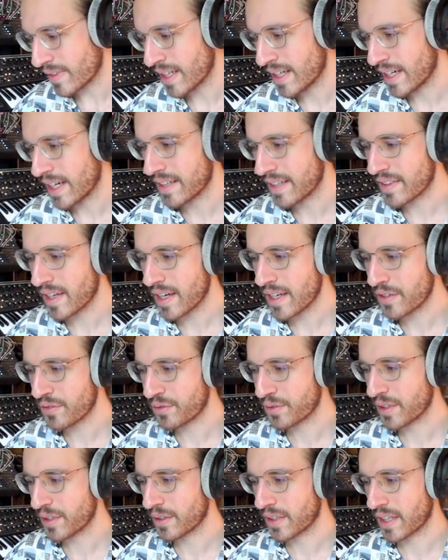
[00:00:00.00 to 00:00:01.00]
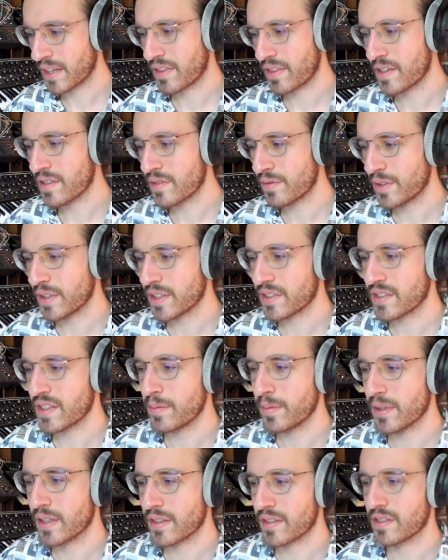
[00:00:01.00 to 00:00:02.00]
And then if we look at this, for
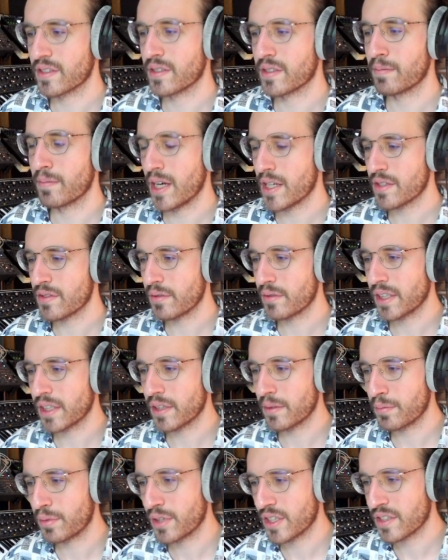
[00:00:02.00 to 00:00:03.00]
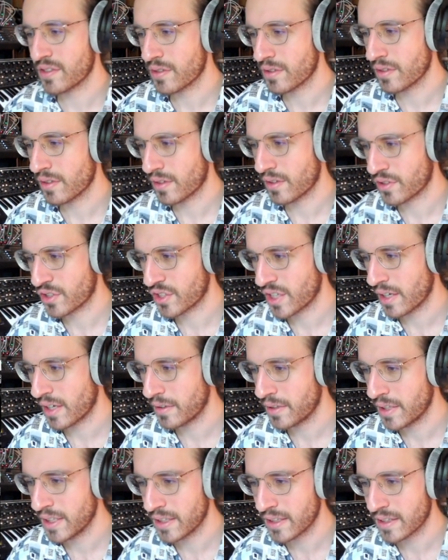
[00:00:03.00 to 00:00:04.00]
example, this is a mastering compressor, the Shadow
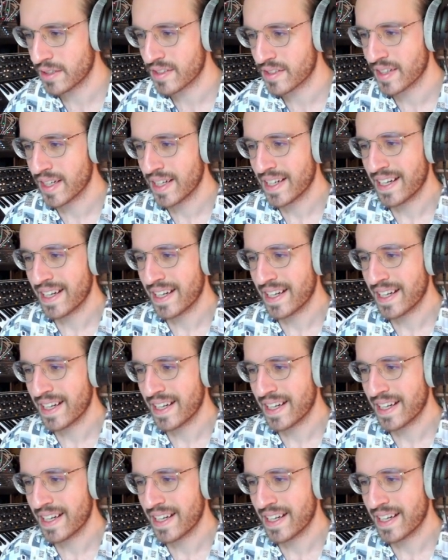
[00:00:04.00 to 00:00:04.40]
Hills.